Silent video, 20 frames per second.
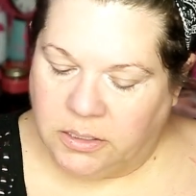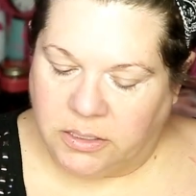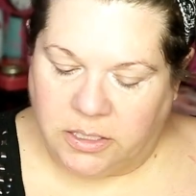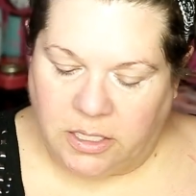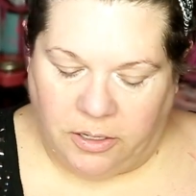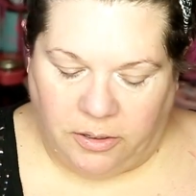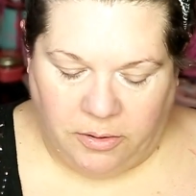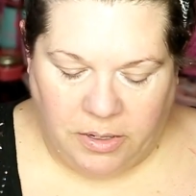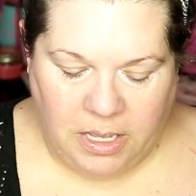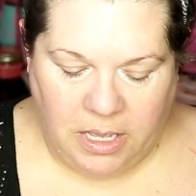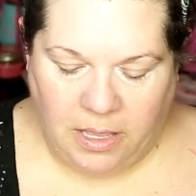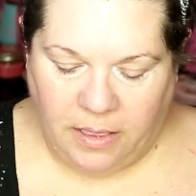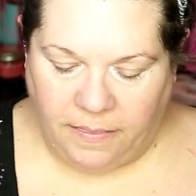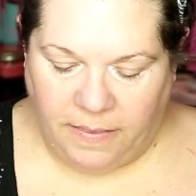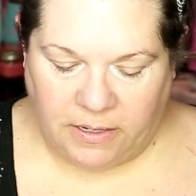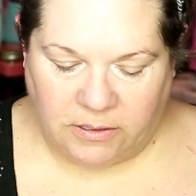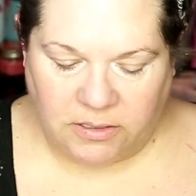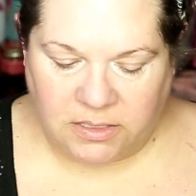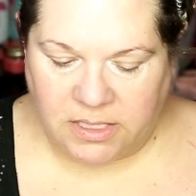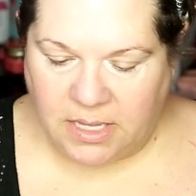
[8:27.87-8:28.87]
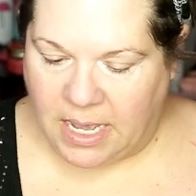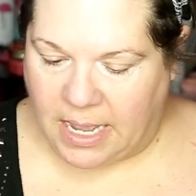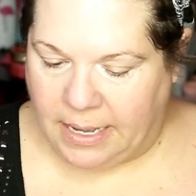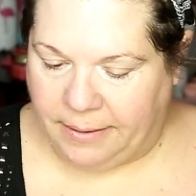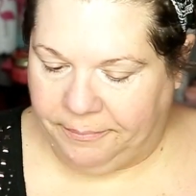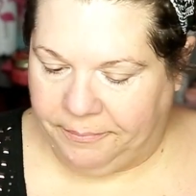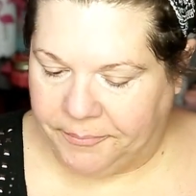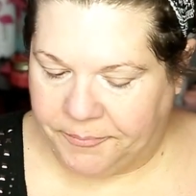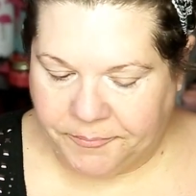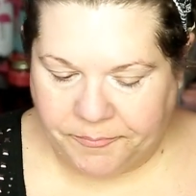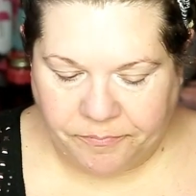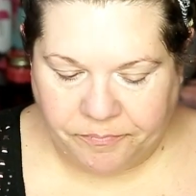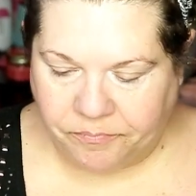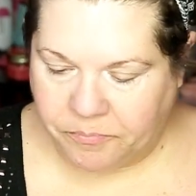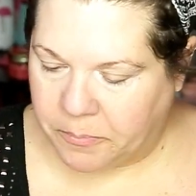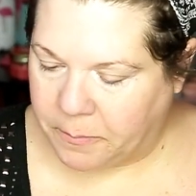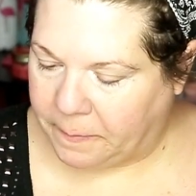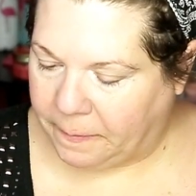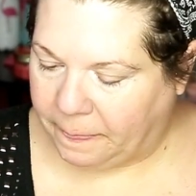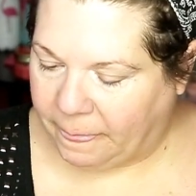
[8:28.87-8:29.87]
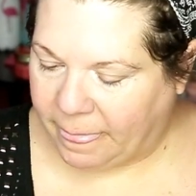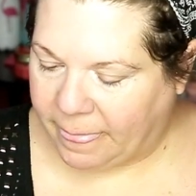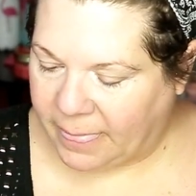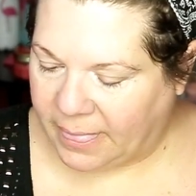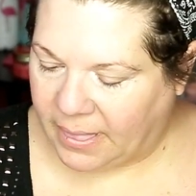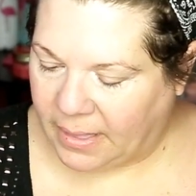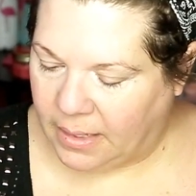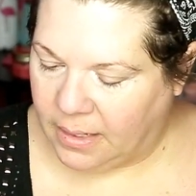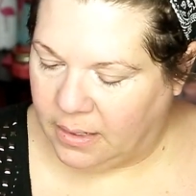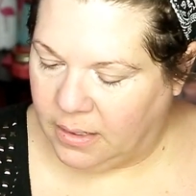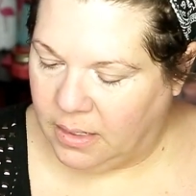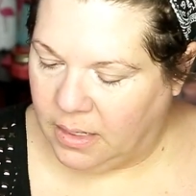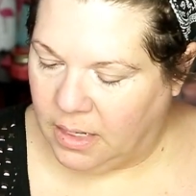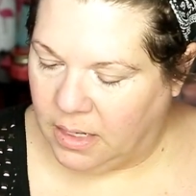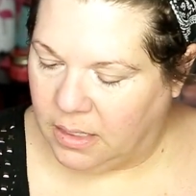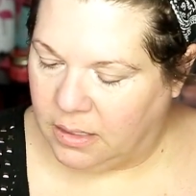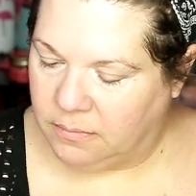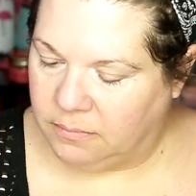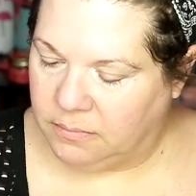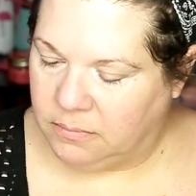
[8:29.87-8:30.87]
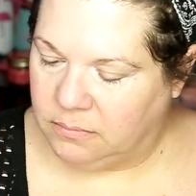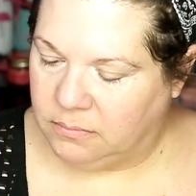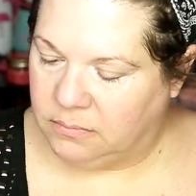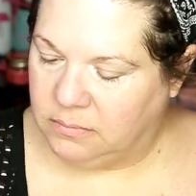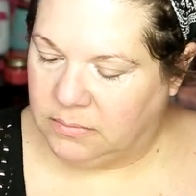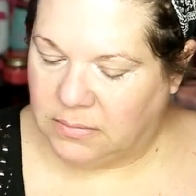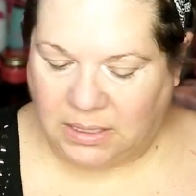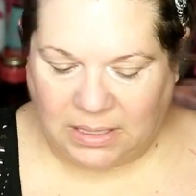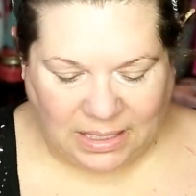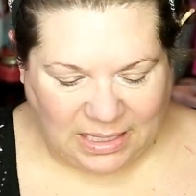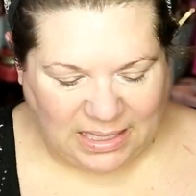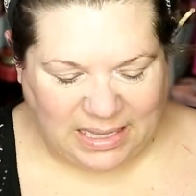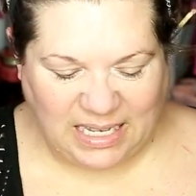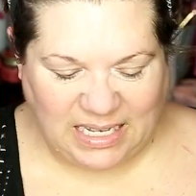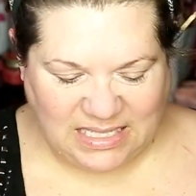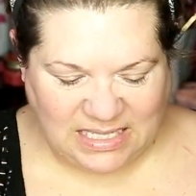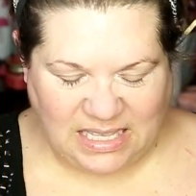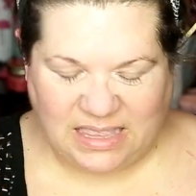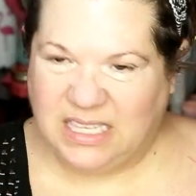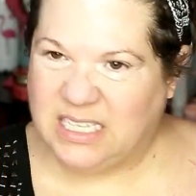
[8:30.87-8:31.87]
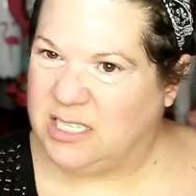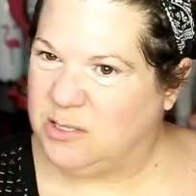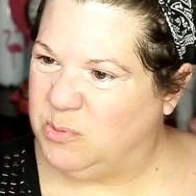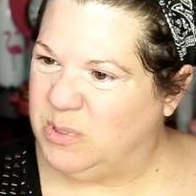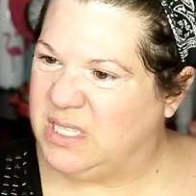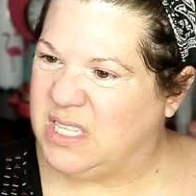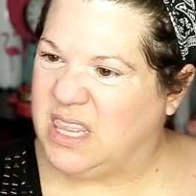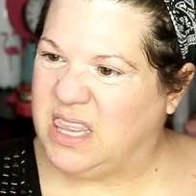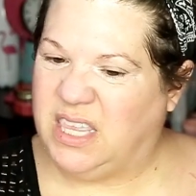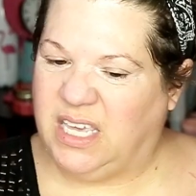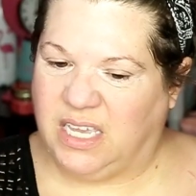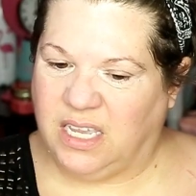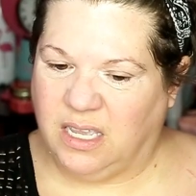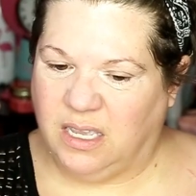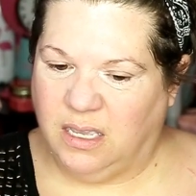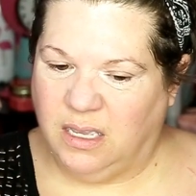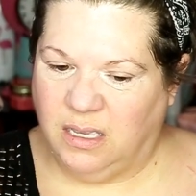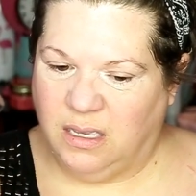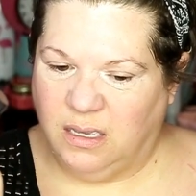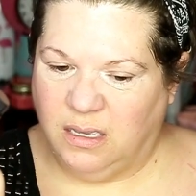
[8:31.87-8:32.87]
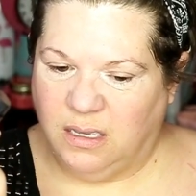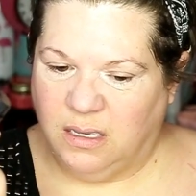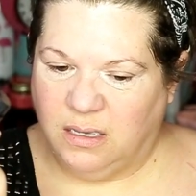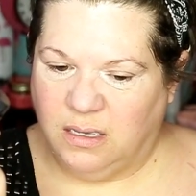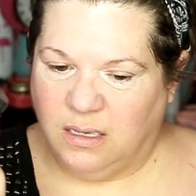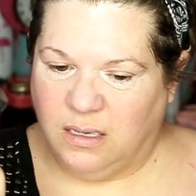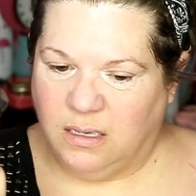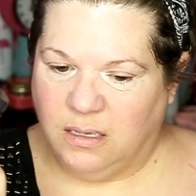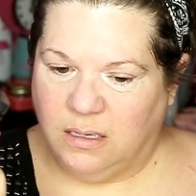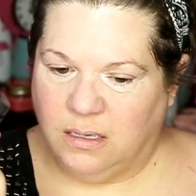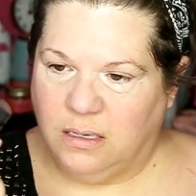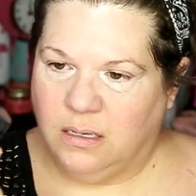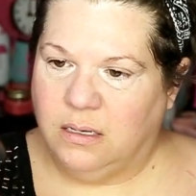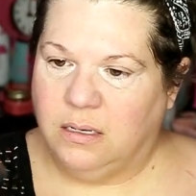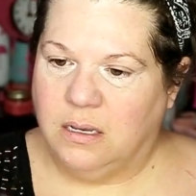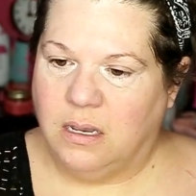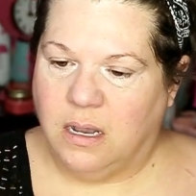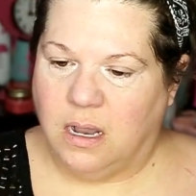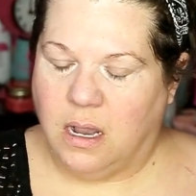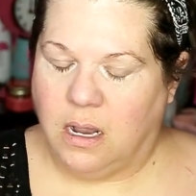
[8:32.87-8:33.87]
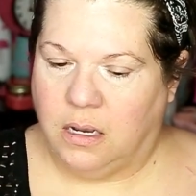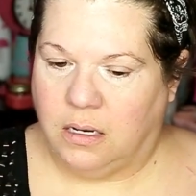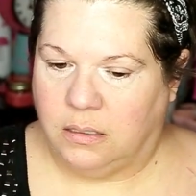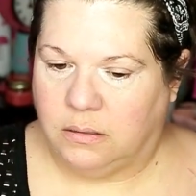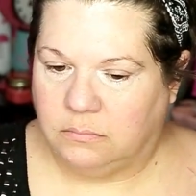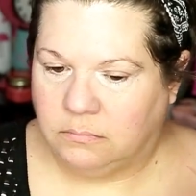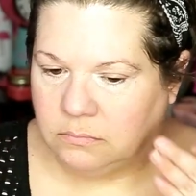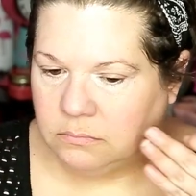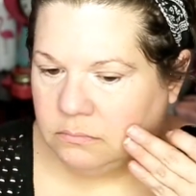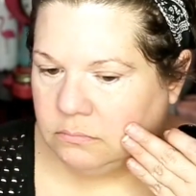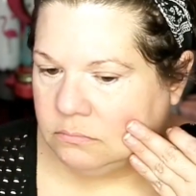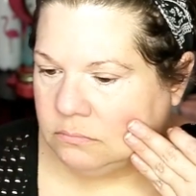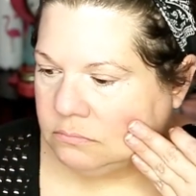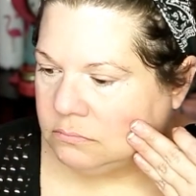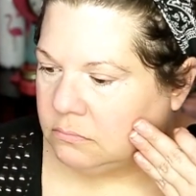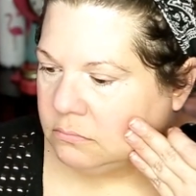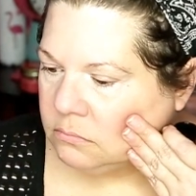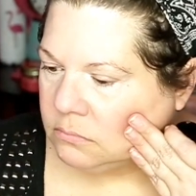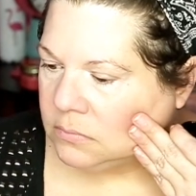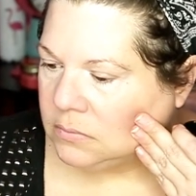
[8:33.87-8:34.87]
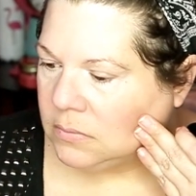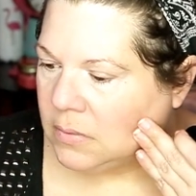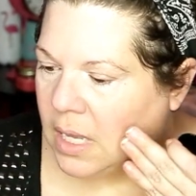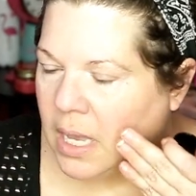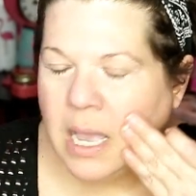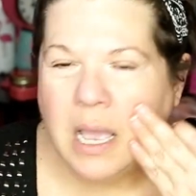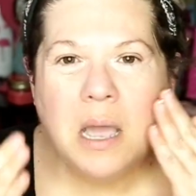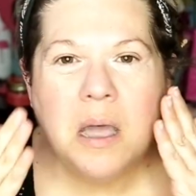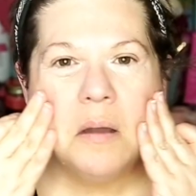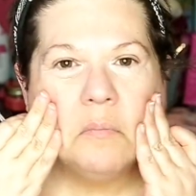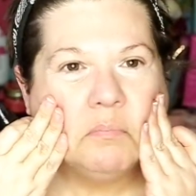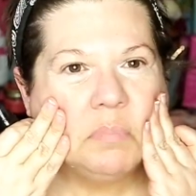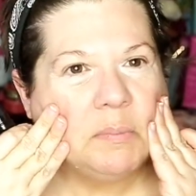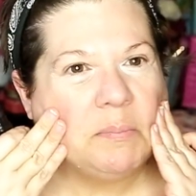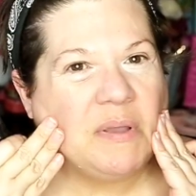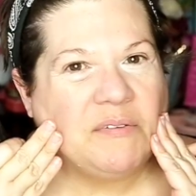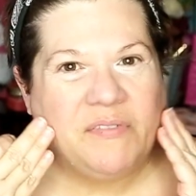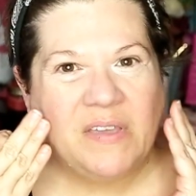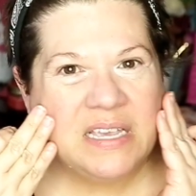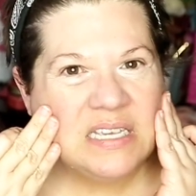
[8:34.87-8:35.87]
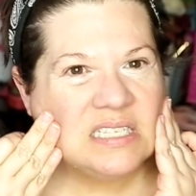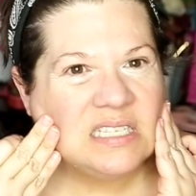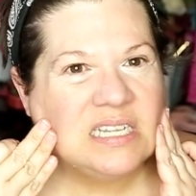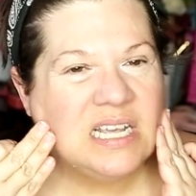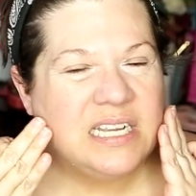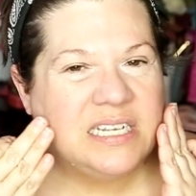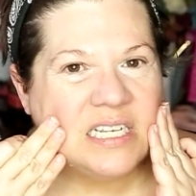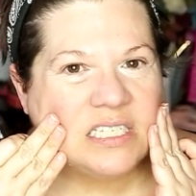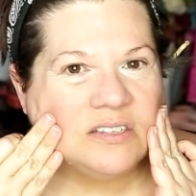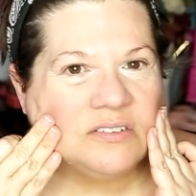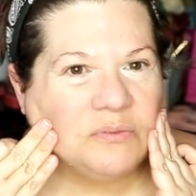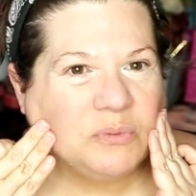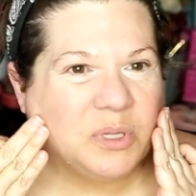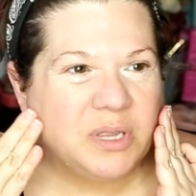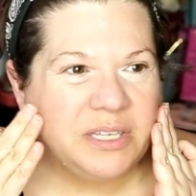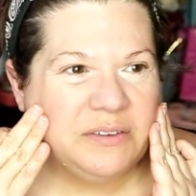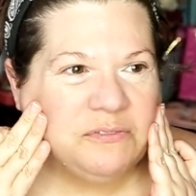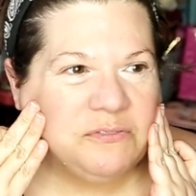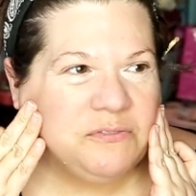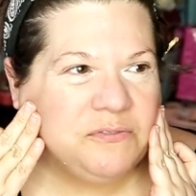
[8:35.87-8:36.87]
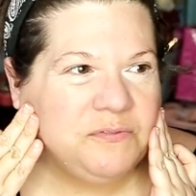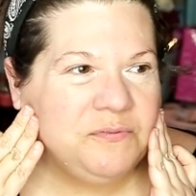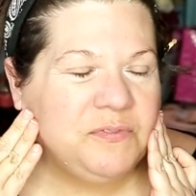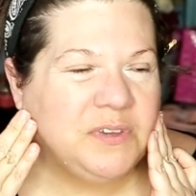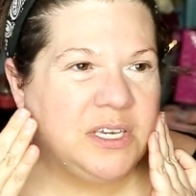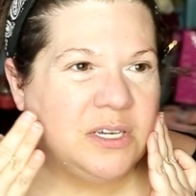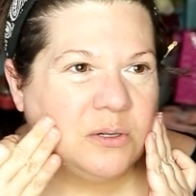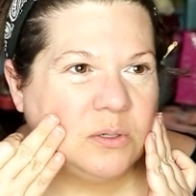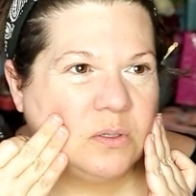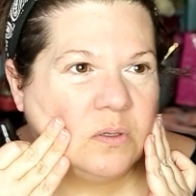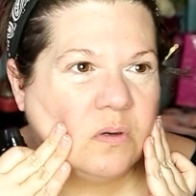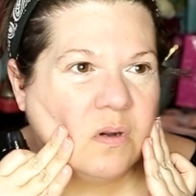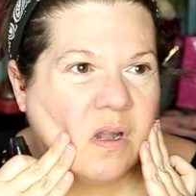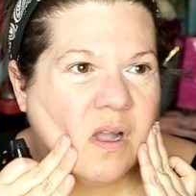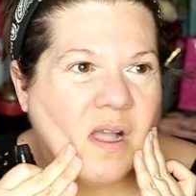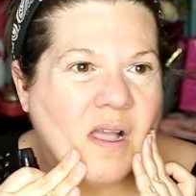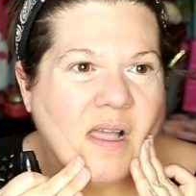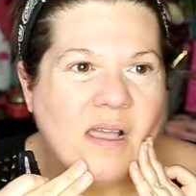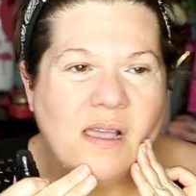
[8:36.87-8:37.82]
So, there's that. Like I said, this was thick. But my face, it doesn't really feel...